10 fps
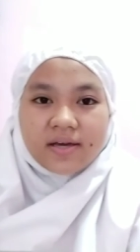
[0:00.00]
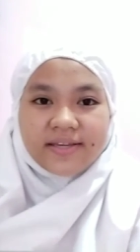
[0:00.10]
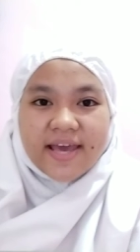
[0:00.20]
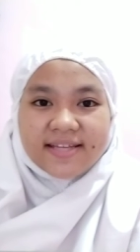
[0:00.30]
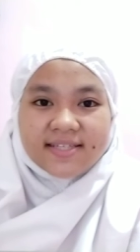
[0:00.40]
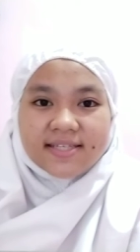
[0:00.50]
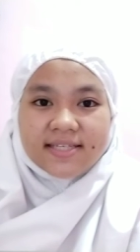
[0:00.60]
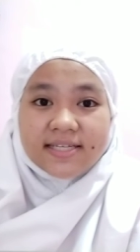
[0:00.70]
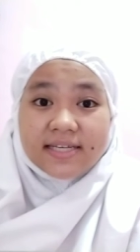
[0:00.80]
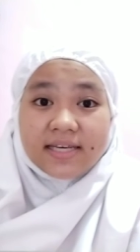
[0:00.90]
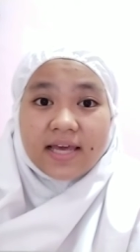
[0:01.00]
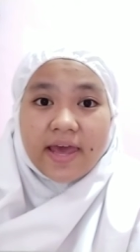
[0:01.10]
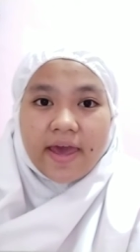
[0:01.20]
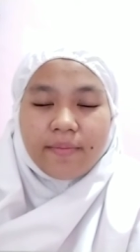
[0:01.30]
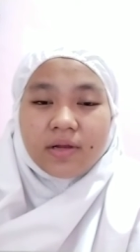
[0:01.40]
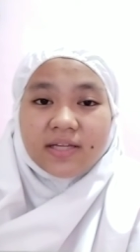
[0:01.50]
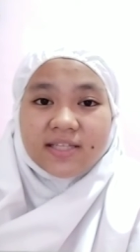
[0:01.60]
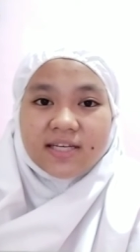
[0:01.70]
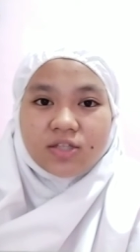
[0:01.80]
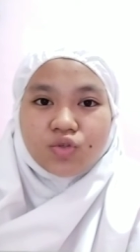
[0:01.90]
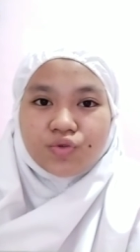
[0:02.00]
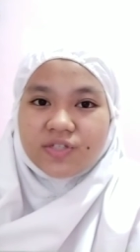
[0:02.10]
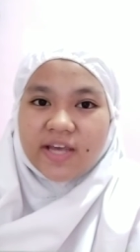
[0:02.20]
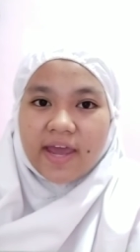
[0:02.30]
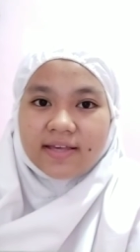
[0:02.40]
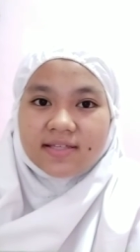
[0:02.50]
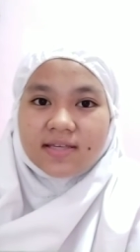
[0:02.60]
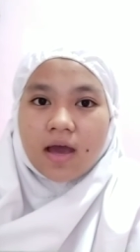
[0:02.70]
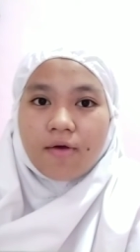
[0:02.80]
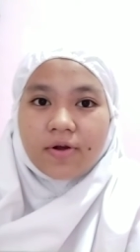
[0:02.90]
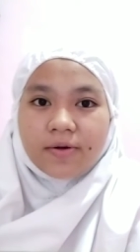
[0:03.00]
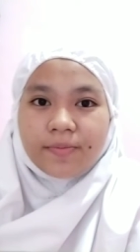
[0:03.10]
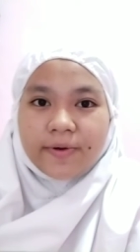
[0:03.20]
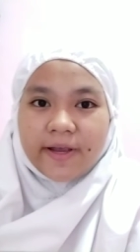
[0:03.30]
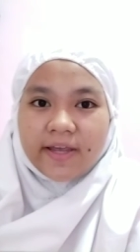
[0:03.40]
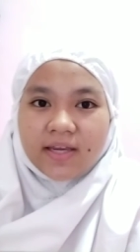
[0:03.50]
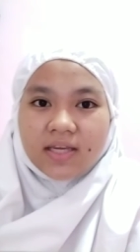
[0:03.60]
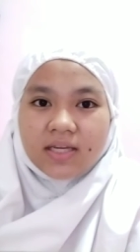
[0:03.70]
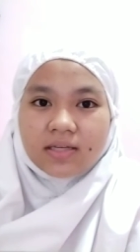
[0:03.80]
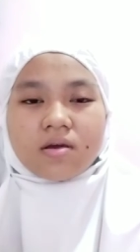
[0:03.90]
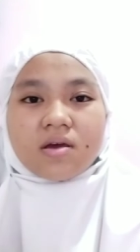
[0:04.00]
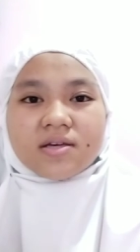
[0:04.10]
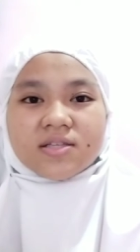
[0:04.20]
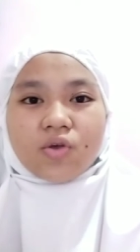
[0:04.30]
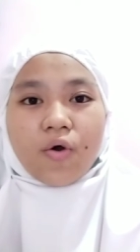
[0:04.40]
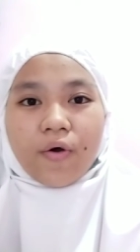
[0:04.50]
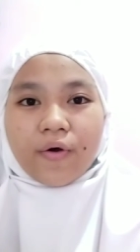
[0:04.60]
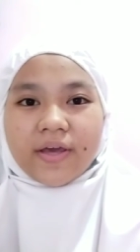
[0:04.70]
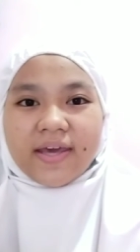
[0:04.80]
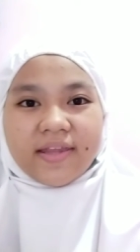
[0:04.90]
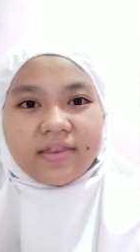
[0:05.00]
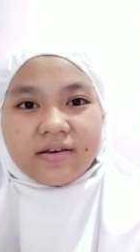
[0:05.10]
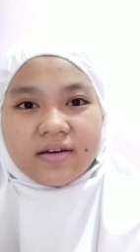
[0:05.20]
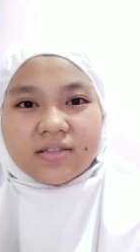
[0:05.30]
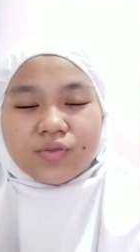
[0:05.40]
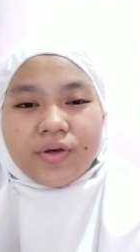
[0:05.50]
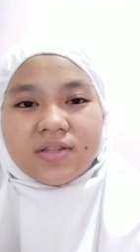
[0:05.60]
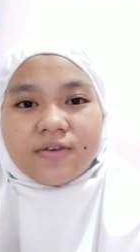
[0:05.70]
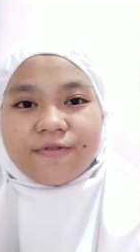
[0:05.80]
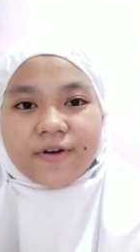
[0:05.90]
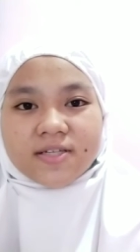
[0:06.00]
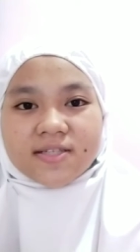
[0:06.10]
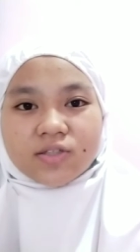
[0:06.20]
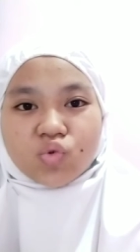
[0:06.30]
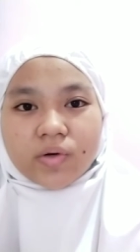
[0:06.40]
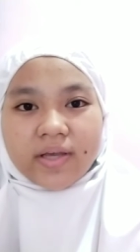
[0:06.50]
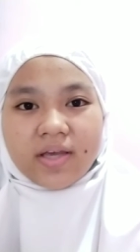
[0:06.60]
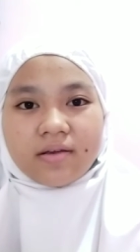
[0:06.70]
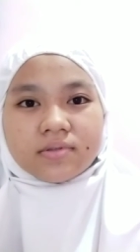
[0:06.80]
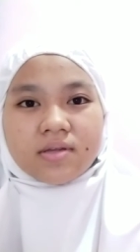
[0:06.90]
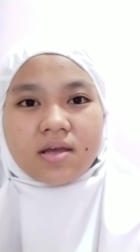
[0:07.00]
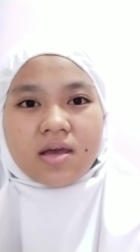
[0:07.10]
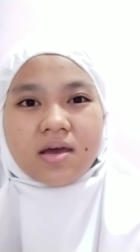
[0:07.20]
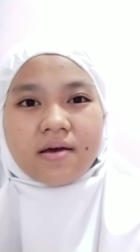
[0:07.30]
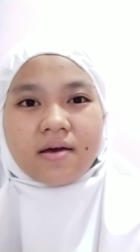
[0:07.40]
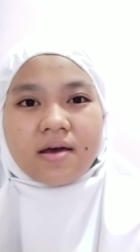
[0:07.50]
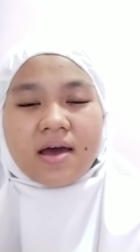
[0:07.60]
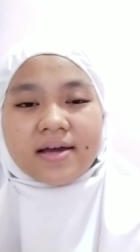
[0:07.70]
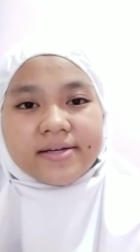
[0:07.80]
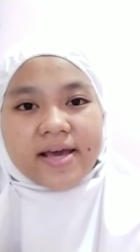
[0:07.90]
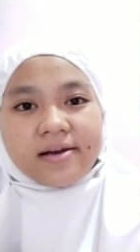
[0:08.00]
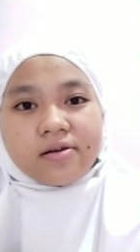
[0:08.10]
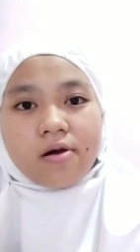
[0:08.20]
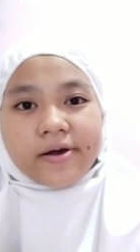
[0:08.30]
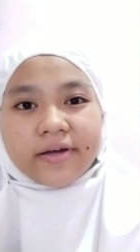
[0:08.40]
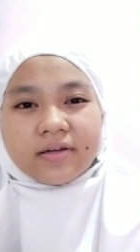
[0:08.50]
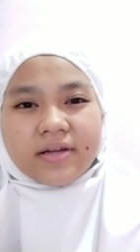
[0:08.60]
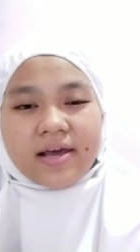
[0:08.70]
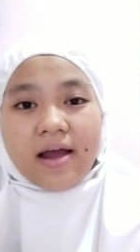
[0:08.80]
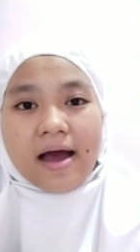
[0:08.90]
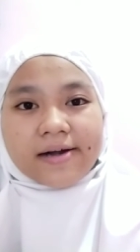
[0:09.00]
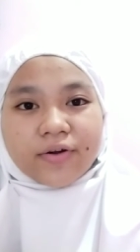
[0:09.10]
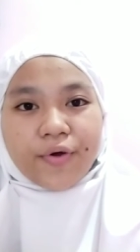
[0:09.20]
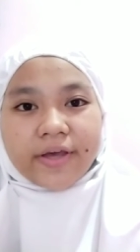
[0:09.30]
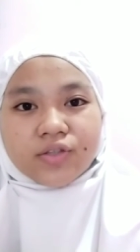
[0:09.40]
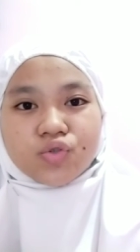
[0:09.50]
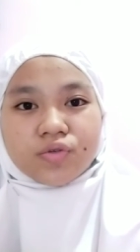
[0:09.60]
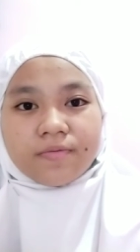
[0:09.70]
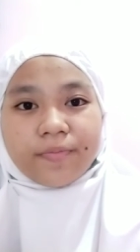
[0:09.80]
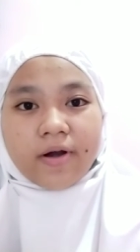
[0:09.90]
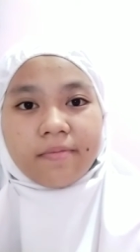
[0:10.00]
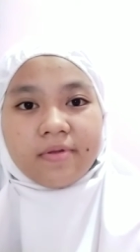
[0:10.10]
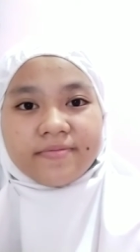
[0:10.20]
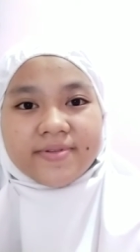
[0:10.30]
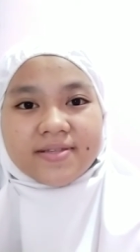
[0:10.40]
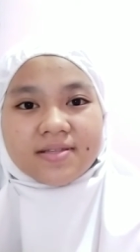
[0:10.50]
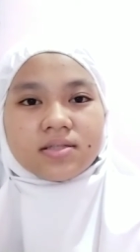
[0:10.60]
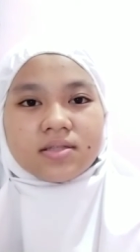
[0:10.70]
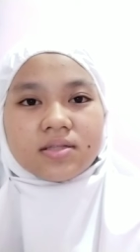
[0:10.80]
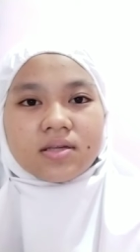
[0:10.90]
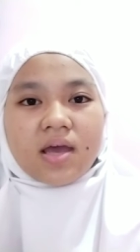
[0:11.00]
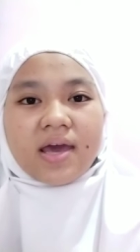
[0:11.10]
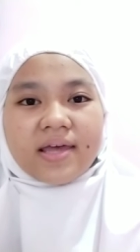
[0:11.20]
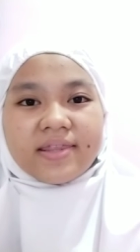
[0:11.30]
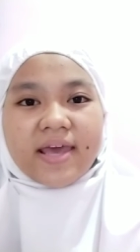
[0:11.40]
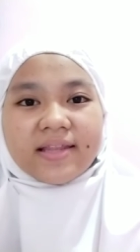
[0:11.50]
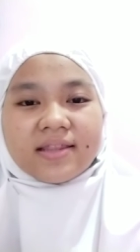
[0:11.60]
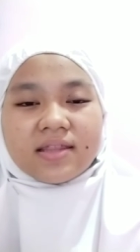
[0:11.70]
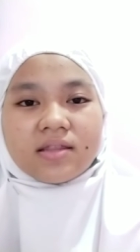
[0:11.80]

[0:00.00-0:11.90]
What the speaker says: That's the ability to change our brain. So, in the 21st century, there are going to the problems that